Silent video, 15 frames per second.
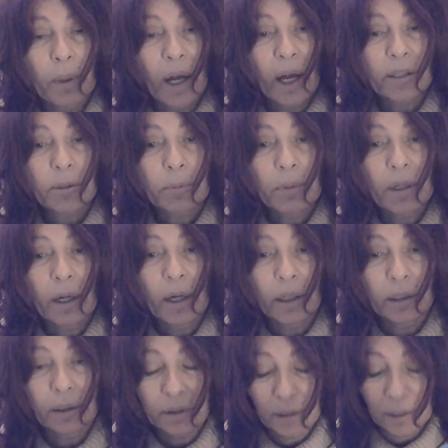past
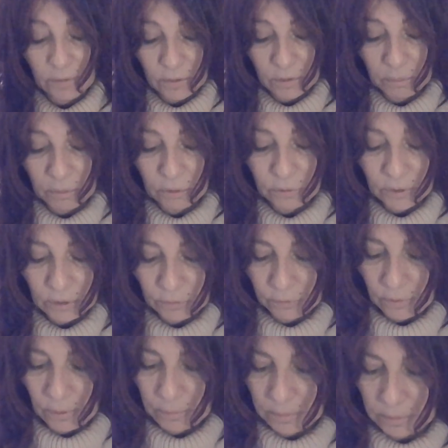behind and they're moving
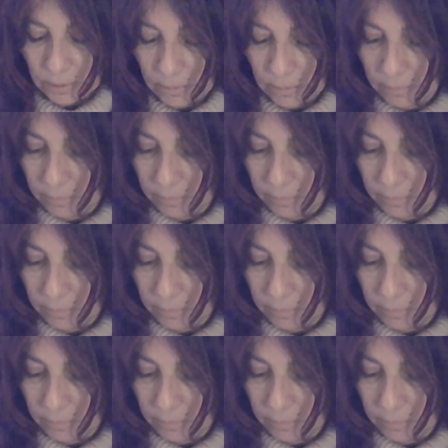forward.